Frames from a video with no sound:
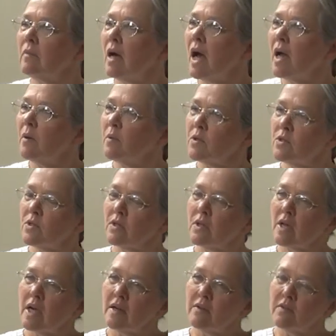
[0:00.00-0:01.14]
I was the
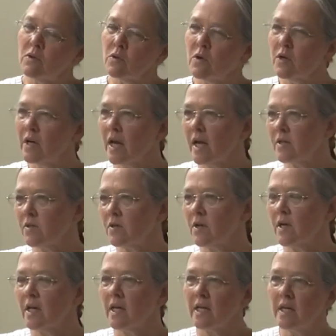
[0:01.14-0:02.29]
kind of an organizer
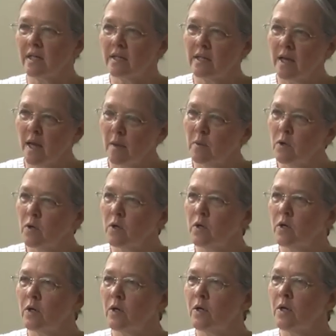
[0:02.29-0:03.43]
kid in the
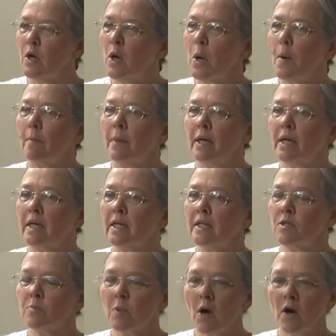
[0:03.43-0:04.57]
neighborhood, but at
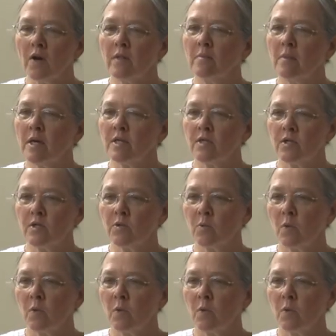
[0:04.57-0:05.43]
least part of the message